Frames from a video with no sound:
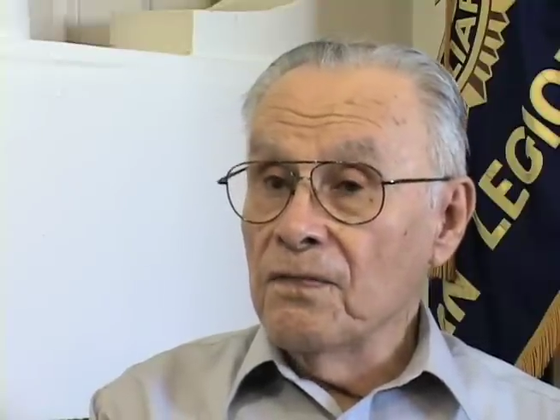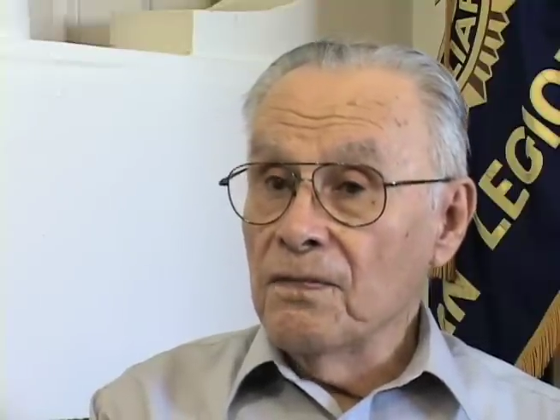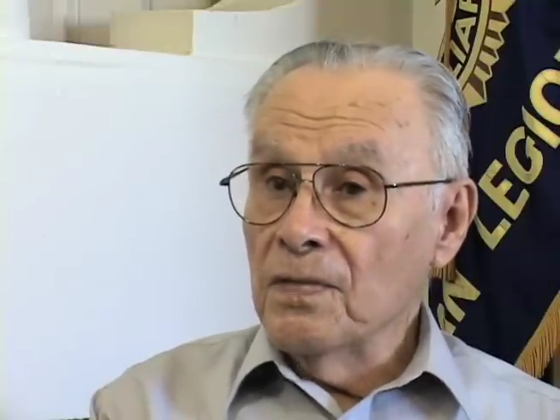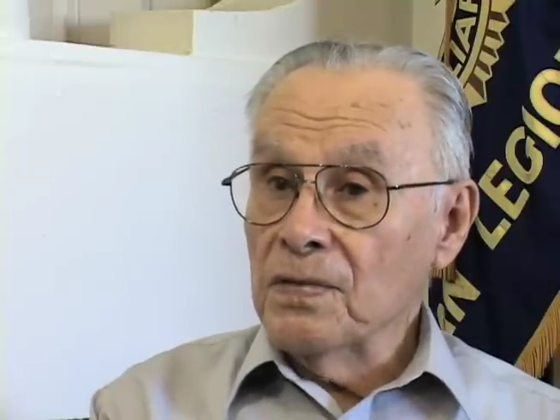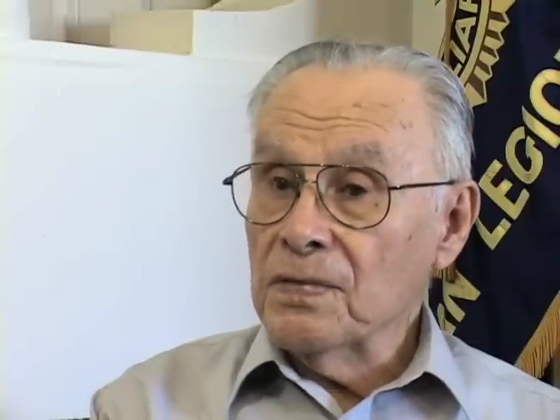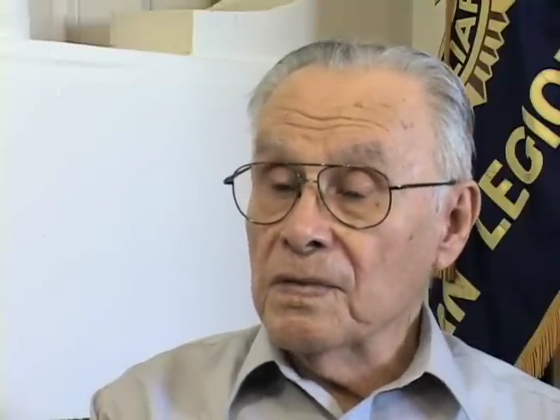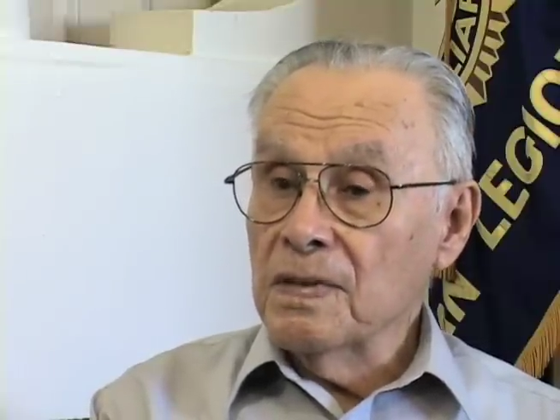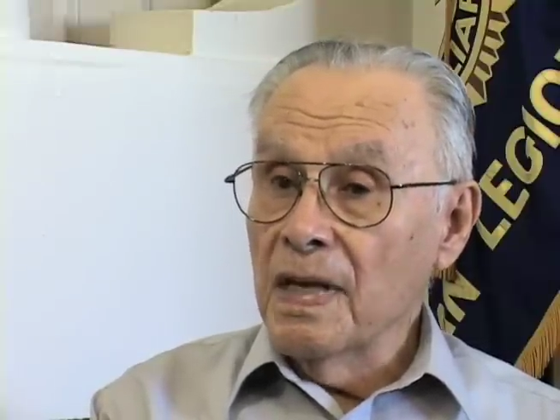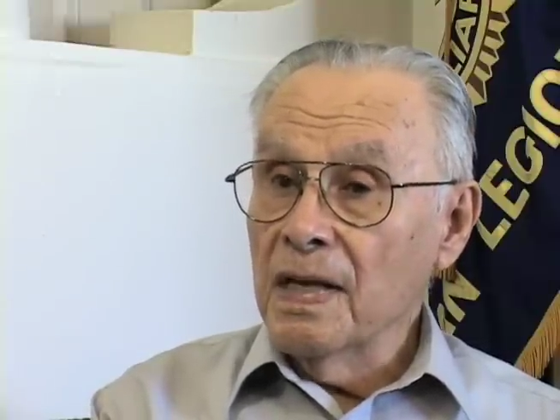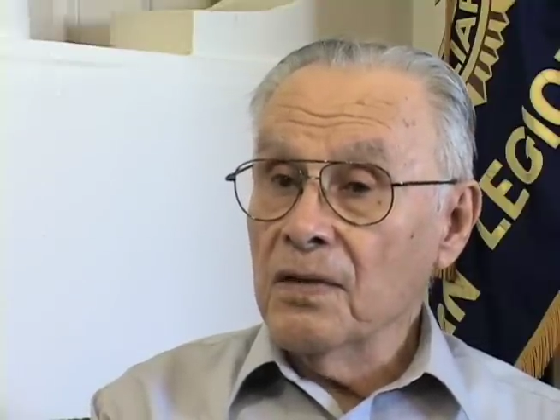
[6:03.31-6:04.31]
those
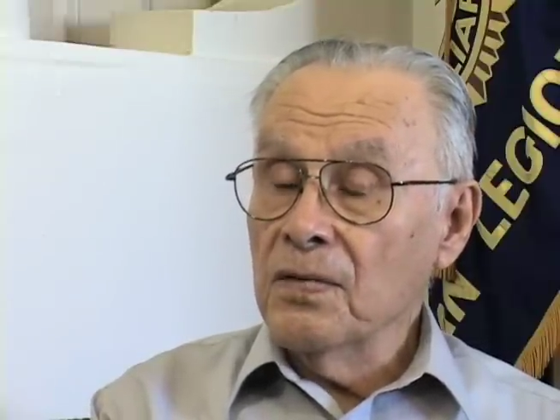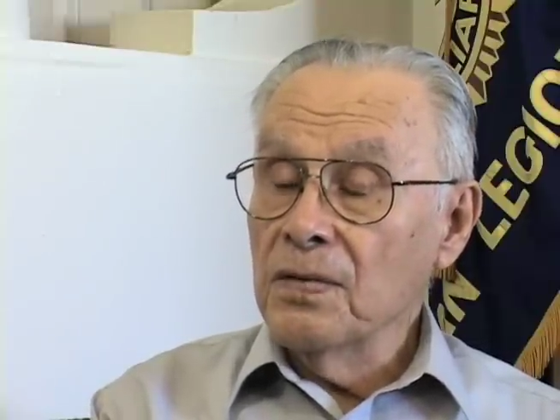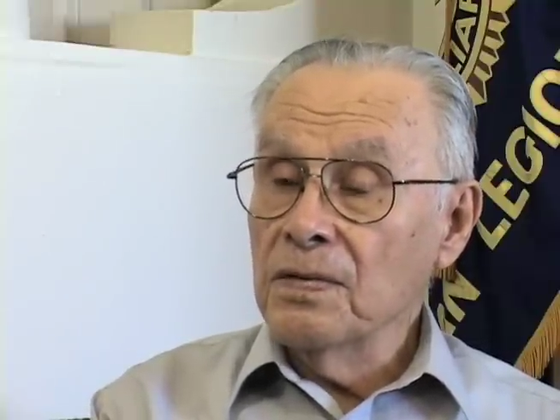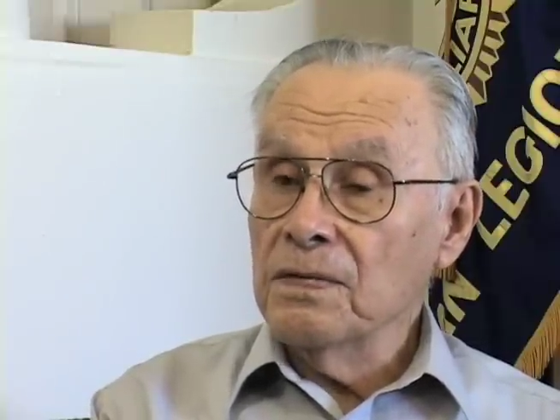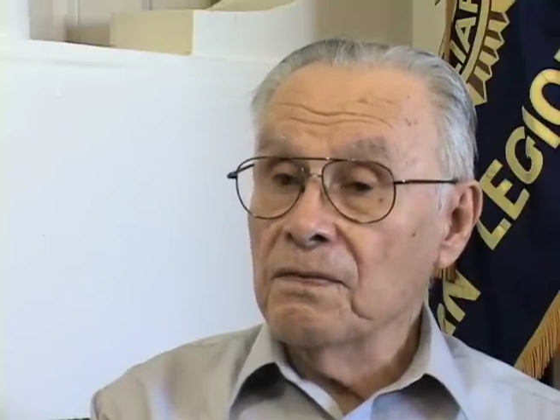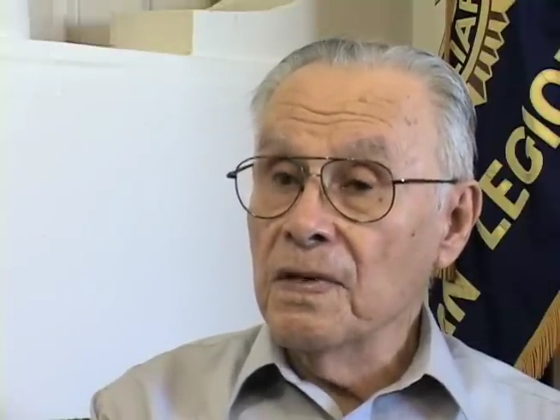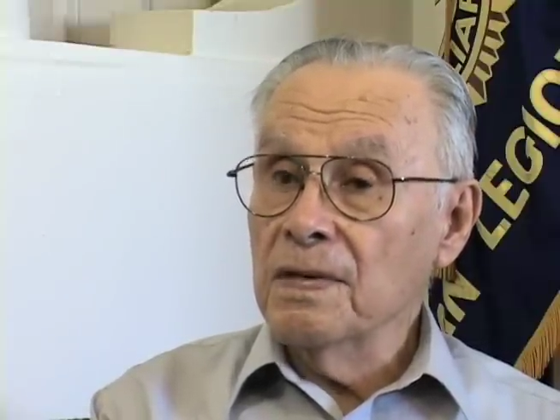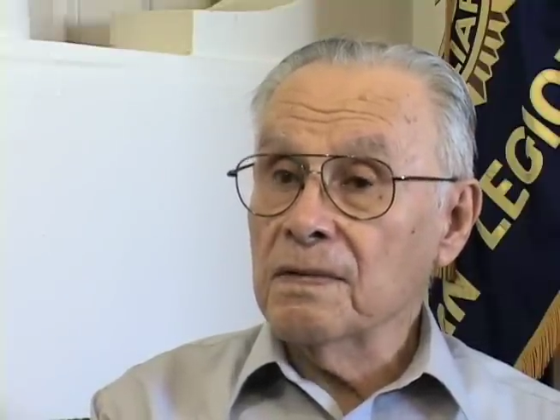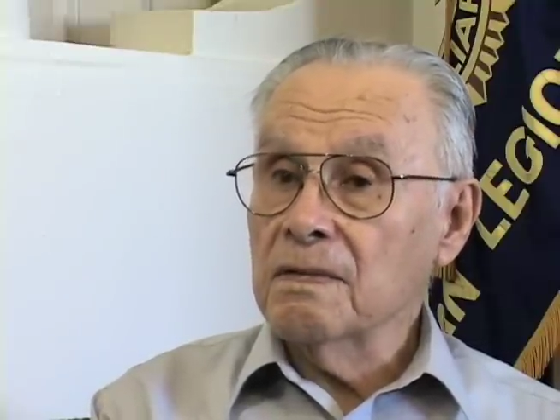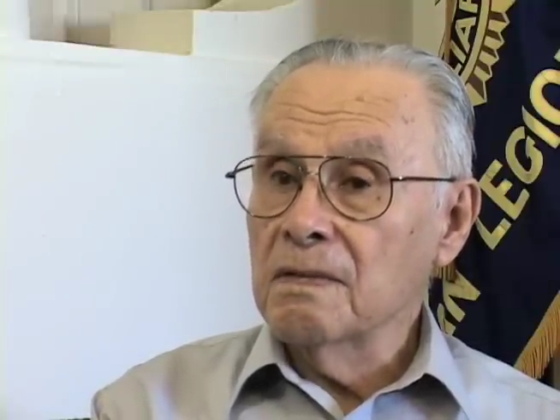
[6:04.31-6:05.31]
tank crews
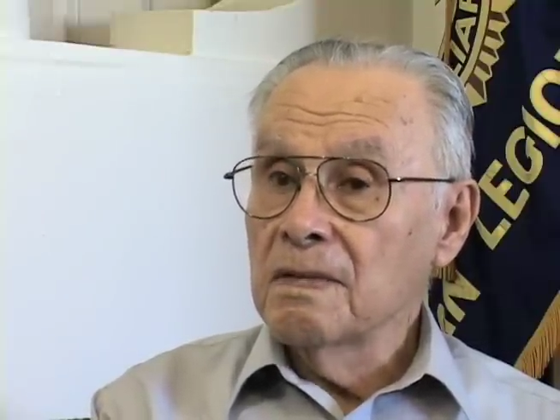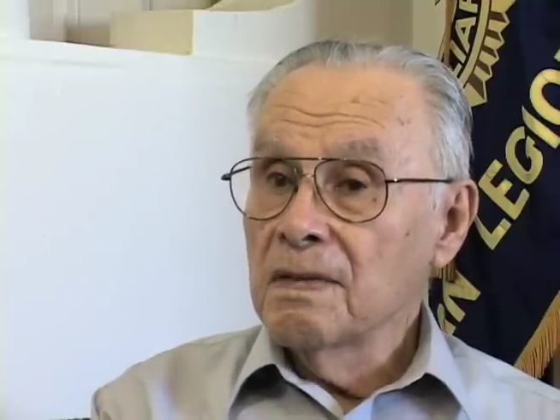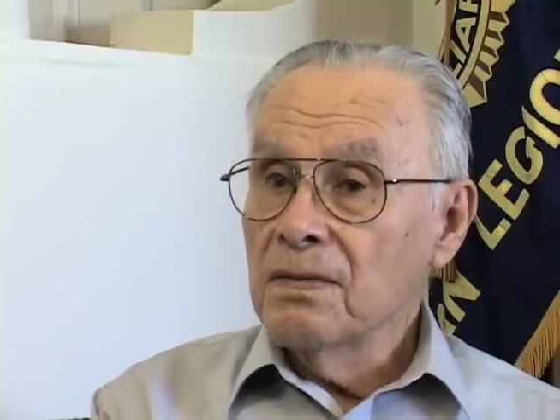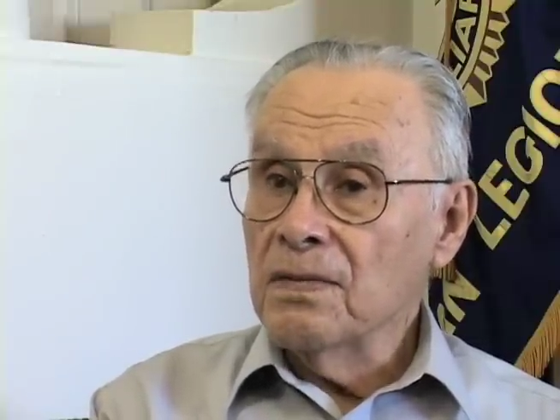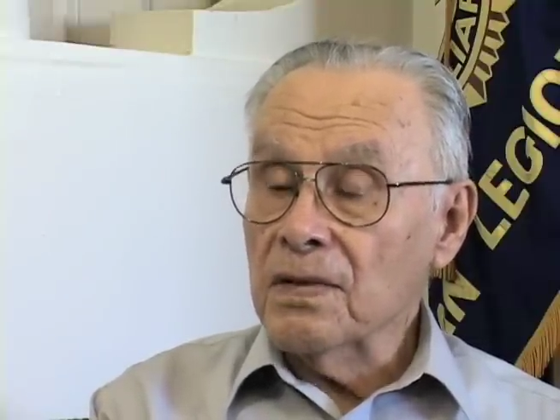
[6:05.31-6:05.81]
felt the